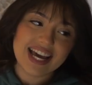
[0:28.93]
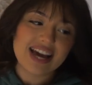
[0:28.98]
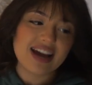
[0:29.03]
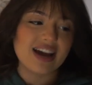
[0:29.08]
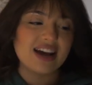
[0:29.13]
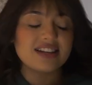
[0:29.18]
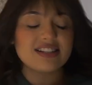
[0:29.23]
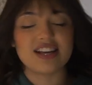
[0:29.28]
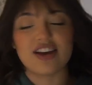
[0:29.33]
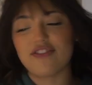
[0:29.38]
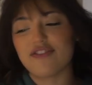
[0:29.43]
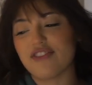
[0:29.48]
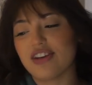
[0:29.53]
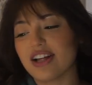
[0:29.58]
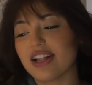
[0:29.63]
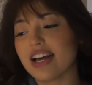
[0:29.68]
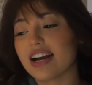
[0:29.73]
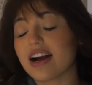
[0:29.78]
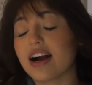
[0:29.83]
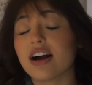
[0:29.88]
because I
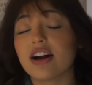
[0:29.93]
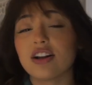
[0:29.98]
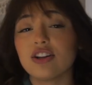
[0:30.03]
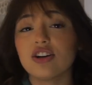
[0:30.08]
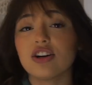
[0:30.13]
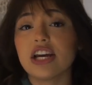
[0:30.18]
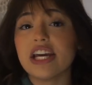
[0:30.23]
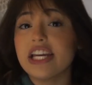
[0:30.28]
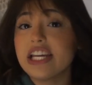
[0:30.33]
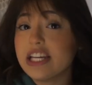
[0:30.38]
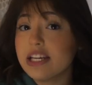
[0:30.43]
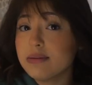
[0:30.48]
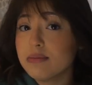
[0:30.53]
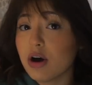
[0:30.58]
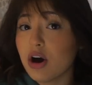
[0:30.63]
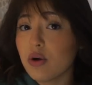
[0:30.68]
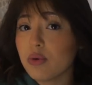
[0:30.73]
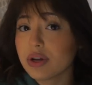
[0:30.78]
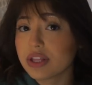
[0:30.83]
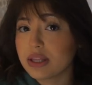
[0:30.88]
feel like I'm gonna look
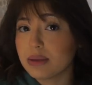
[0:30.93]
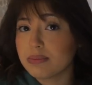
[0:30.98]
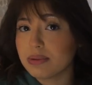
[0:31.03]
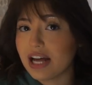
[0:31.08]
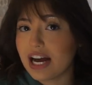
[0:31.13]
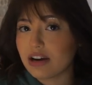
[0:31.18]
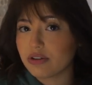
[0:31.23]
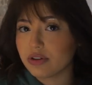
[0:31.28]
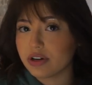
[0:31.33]
emo with the black